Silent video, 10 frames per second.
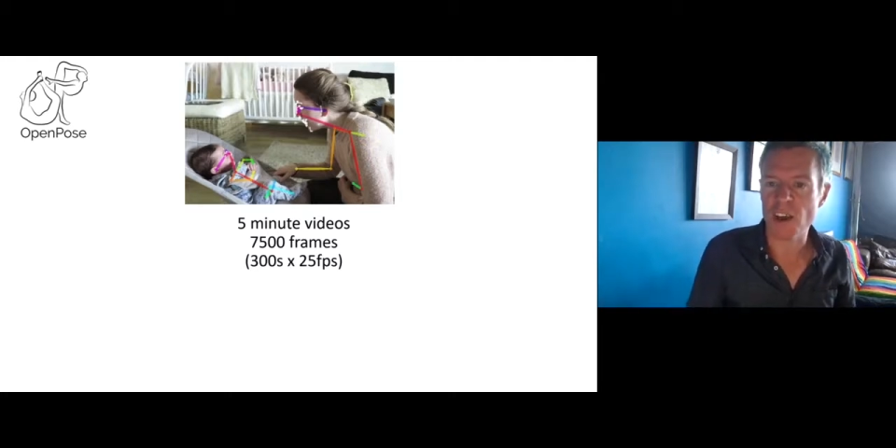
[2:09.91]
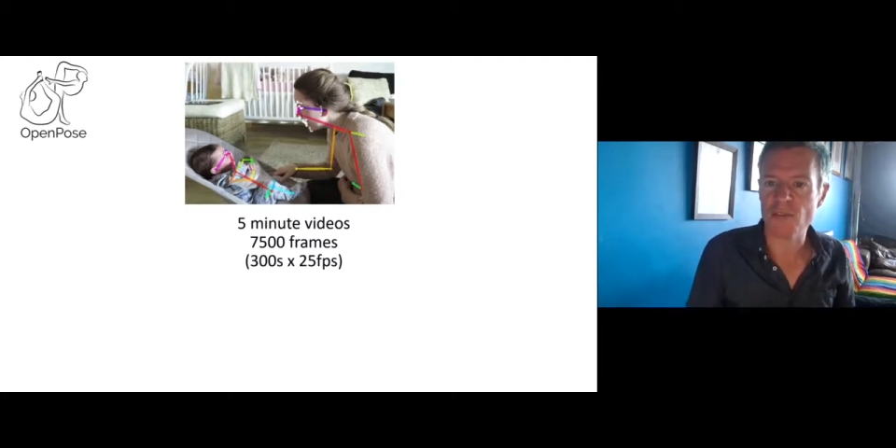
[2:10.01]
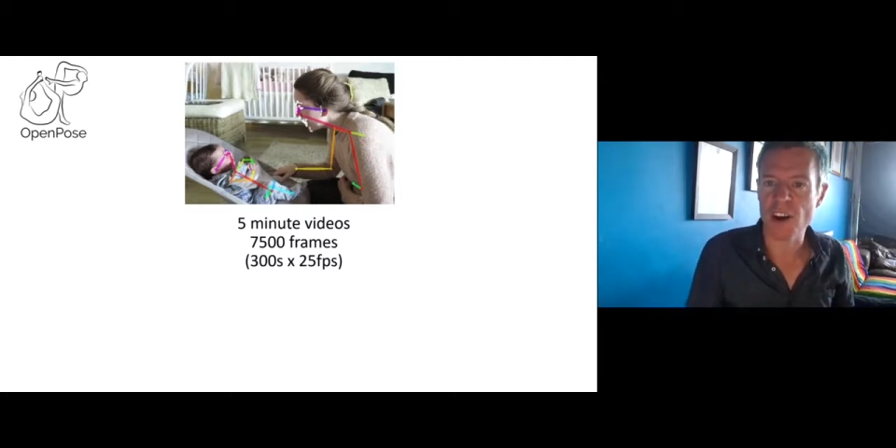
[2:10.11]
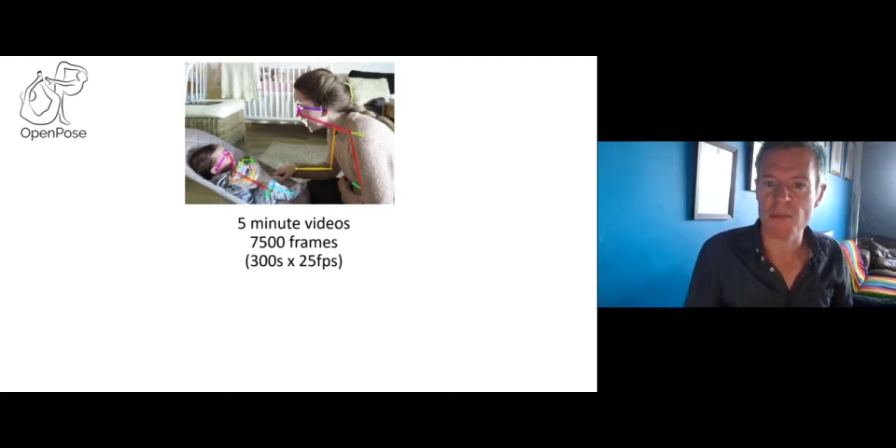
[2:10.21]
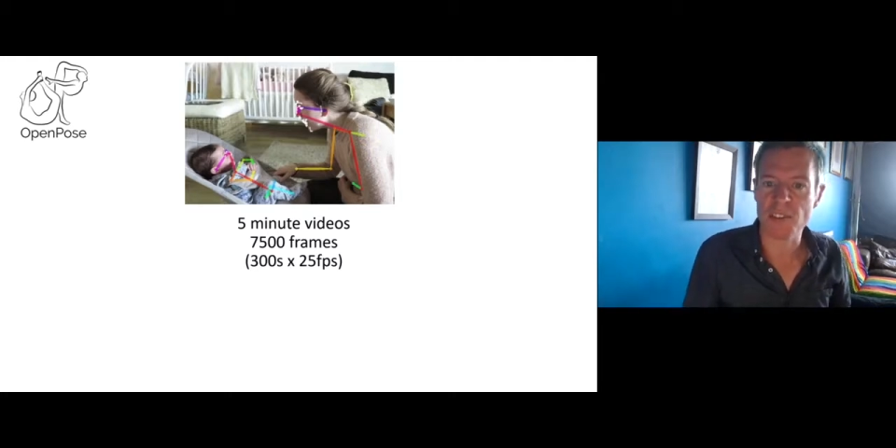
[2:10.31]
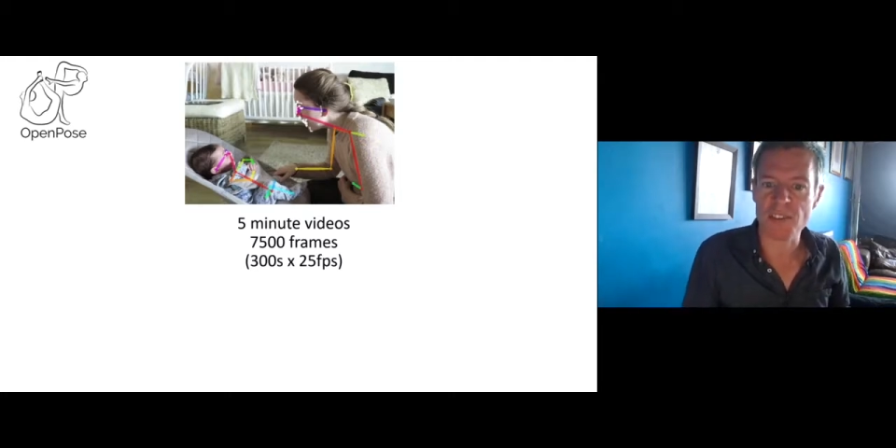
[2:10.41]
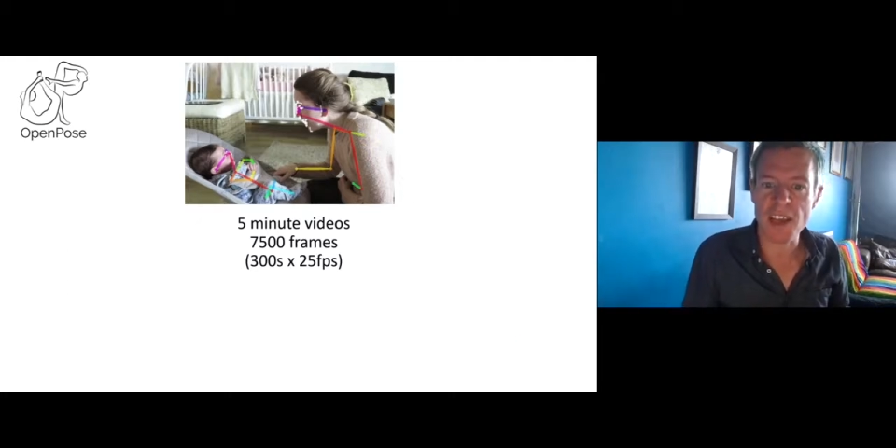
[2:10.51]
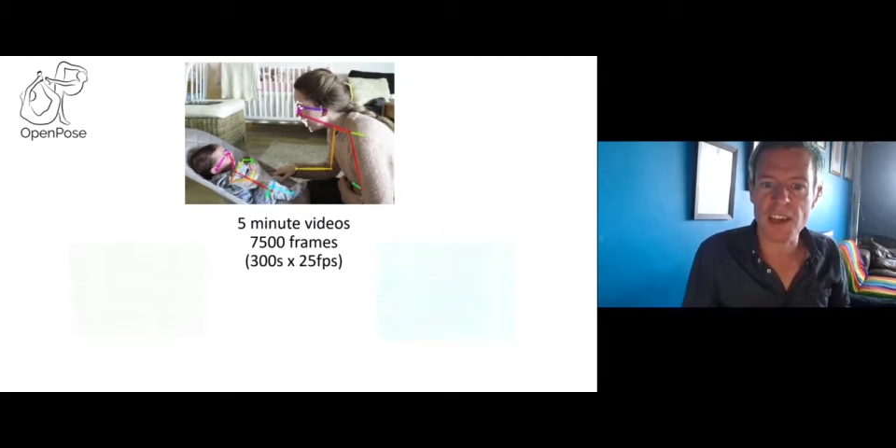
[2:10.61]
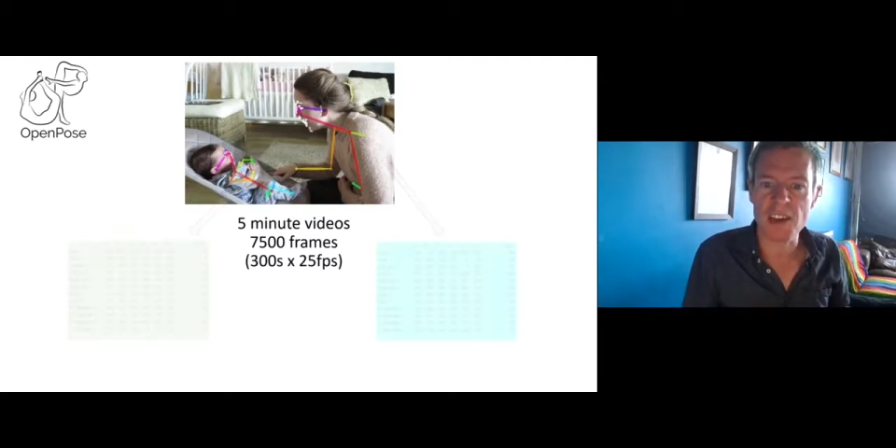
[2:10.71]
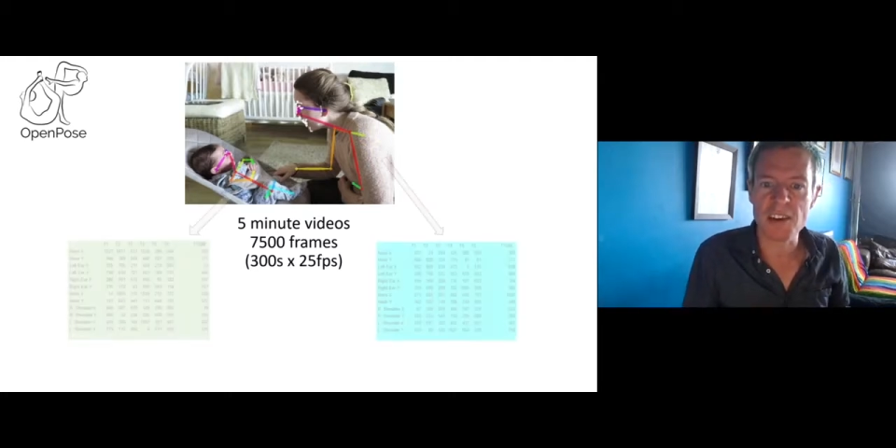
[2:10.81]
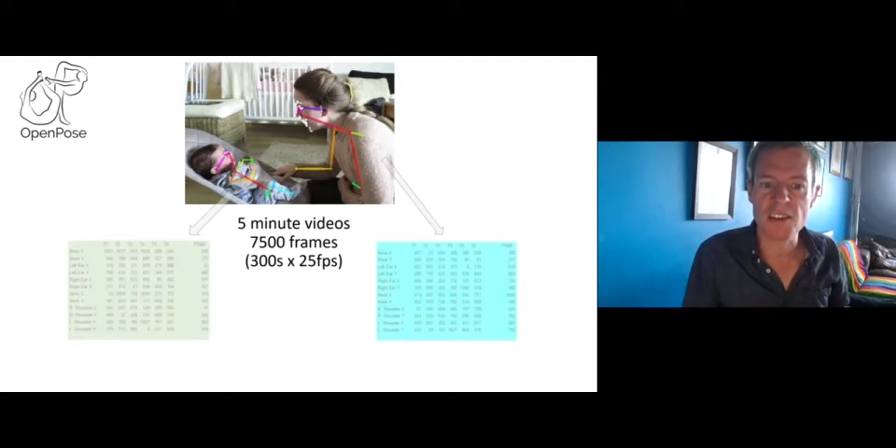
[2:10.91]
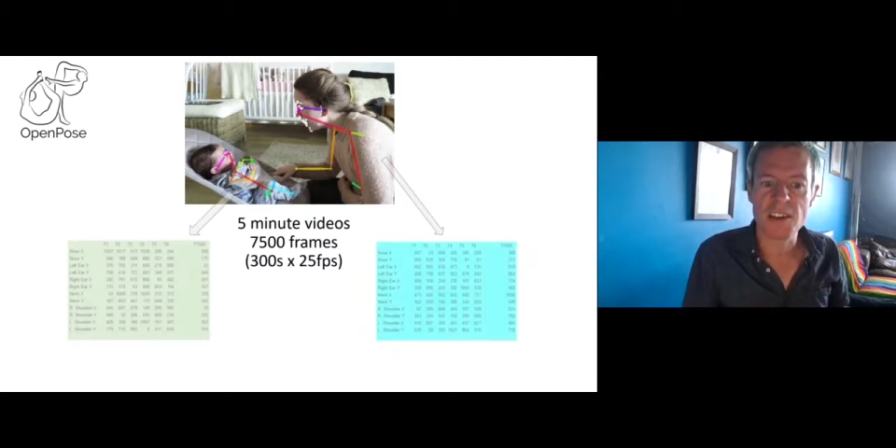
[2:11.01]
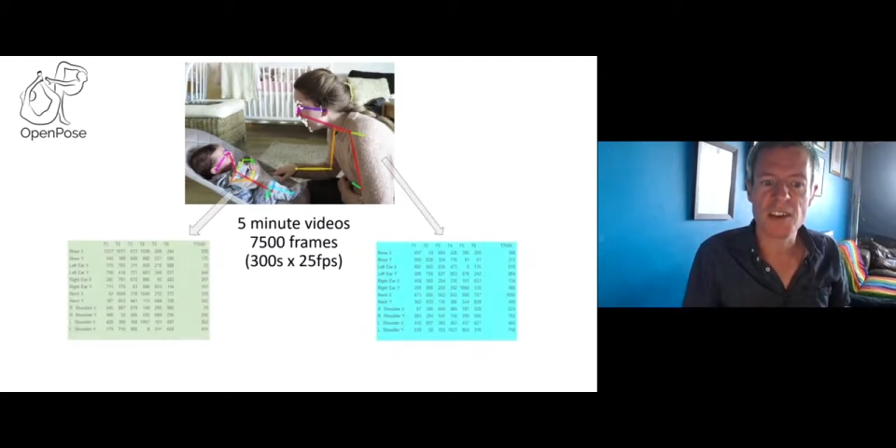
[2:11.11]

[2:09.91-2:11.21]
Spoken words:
frames a second,